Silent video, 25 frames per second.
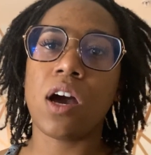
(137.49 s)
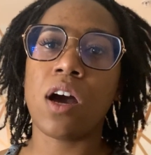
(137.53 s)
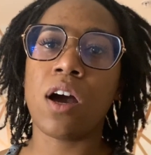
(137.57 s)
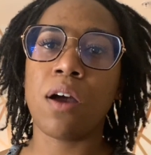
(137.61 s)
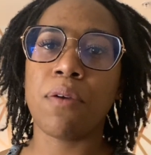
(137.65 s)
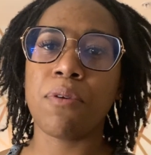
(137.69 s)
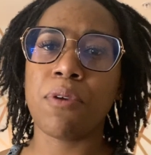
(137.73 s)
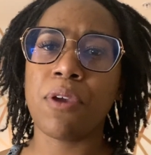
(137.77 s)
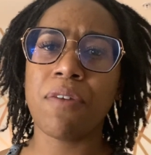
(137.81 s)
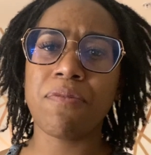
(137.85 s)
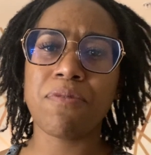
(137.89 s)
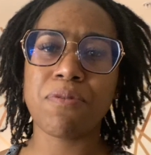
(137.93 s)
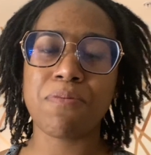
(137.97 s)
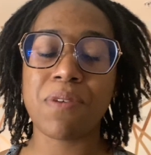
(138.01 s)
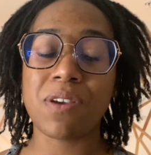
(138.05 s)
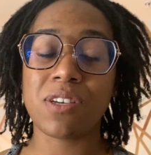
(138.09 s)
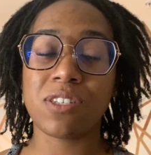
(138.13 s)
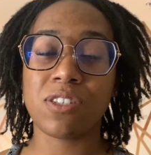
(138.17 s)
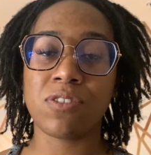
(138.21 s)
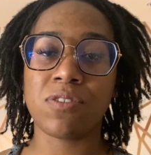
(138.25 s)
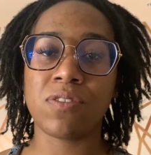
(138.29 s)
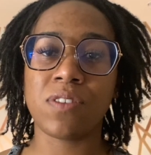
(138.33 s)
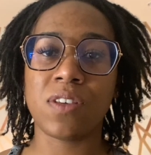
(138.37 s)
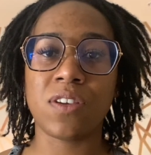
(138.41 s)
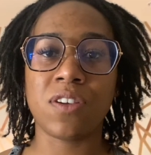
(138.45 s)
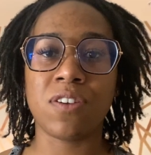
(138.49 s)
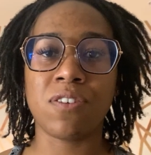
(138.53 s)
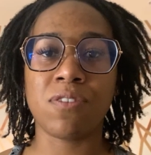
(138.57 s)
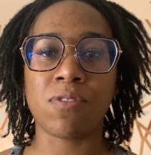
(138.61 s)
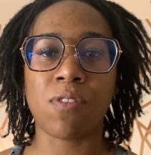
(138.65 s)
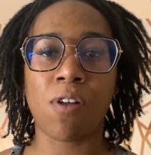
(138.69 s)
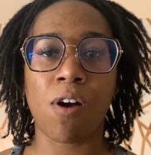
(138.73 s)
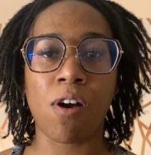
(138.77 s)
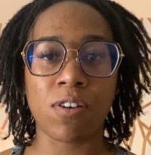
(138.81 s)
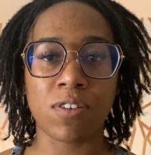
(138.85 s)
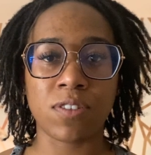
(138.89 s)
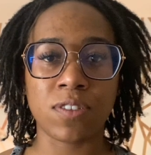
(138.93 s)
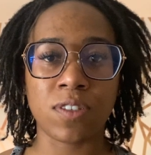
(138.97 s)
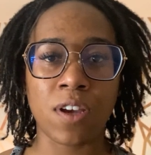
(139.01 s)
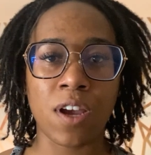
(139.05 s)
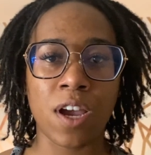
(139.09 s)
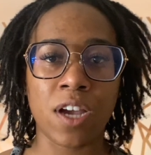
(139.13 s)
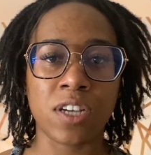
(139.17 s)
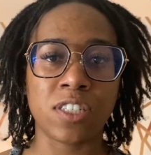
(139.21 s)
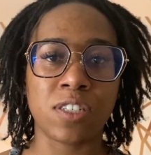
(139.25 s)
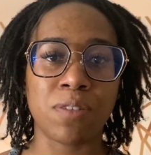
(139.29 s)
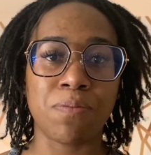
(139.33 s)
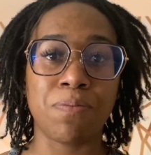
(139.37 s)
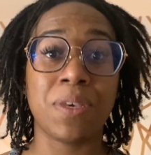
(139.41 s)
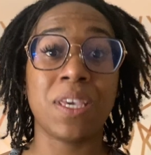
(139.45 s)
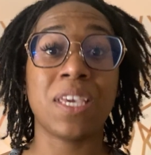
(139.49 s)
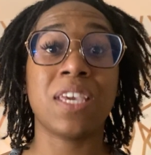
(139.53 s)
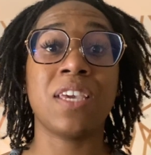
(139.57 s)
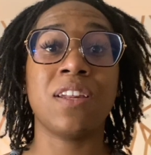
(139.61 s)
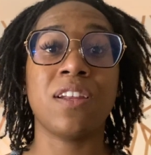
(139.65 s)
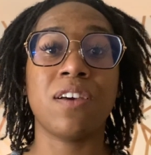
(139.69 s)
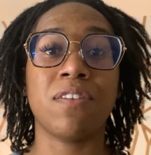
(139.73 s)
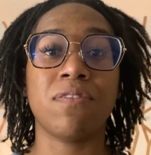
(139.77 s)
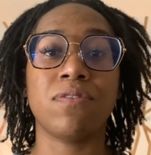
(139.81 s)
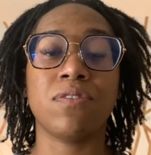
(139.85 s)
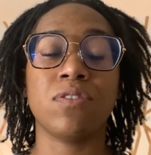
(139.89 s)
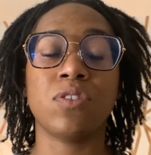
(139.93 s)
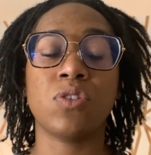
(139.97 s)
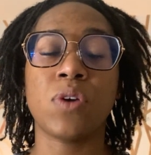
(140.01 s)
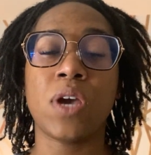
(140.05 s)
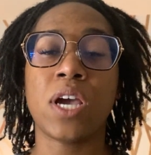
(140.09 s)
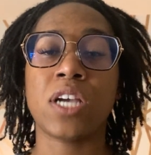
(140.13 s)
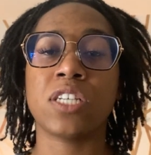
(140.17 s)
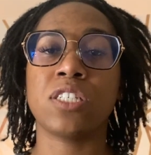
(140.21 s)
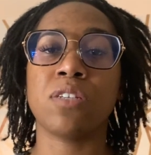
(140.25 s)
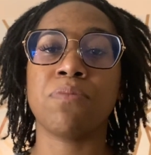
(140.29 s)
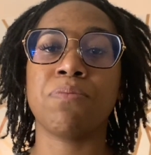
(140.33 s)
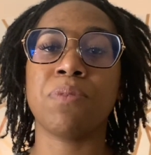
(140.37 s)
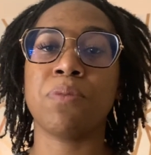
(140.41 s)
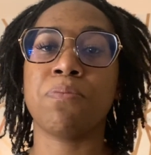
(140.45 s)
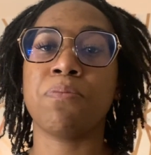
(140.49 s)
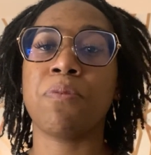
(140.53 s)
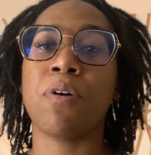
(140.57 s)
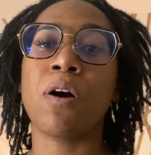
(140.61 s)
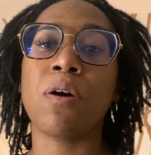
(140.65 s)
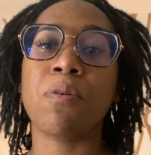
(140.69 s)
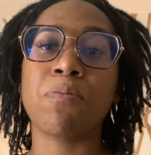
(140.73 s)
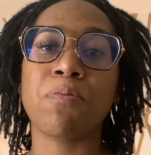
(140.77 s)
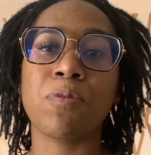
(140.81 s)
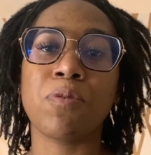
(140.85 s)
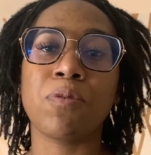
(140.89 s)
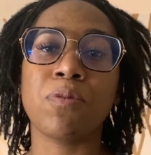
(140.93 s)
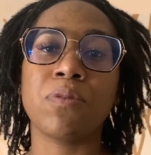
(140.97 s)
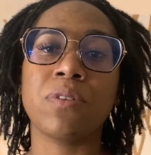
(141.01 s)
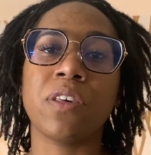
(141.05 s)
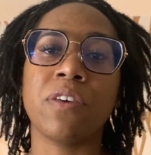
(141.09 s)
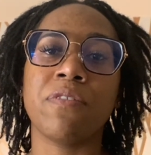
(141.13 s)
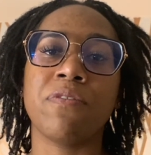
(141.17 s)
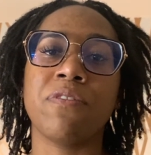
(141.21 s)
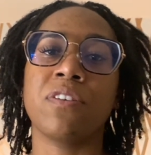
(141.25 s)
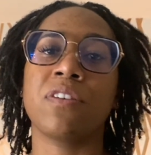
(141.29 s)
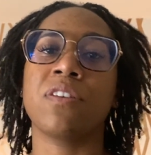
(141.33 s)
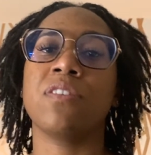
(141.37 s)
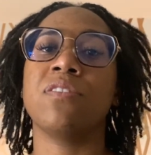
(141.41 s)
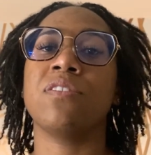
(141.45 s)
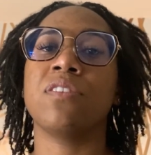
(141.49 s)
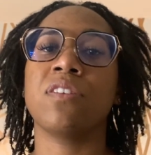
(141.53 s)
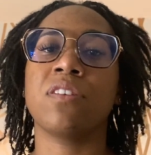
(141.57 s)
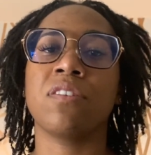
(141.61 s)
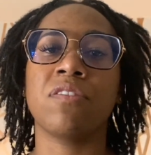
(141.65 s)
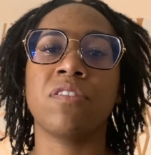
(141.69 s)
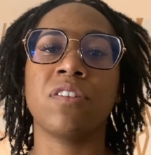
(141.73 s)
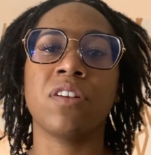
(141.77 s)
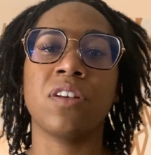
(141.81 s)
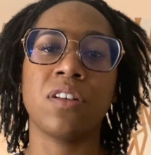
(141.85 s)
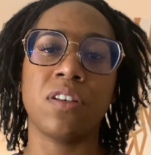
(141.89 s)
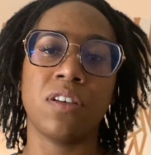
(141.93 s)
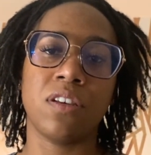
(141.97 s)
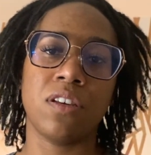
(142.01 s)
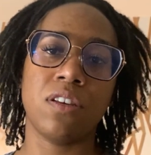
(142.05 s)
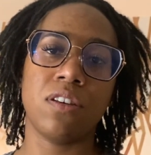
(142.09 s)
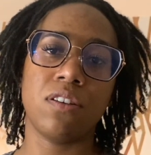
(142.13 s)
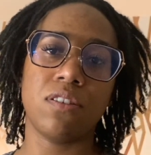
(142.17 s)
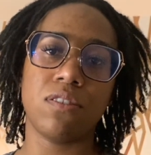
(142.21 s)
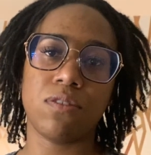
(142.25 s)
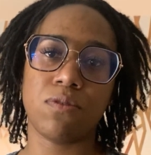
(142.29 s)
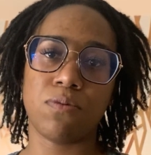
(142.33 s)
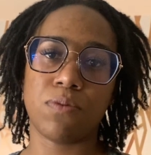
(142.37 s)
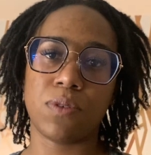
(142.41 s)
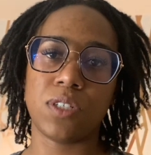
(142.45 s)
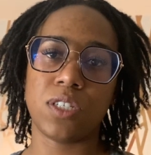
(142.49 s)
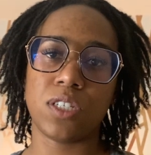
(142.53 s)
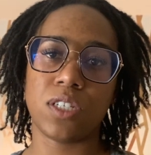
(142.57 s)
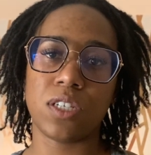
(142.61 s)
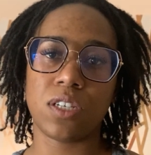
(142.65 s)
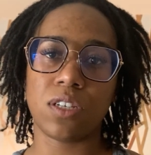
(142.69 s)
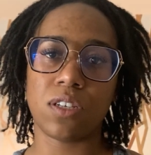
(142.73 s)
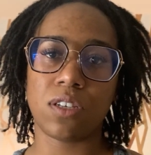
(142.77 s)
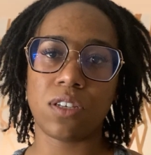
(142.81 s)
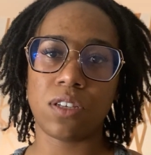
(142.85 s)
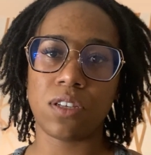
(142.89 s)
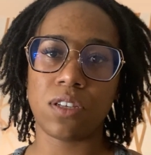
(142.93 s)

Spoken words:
you have to make sure that your locks are actually big enough to actually be palm rolled if you're considering switching.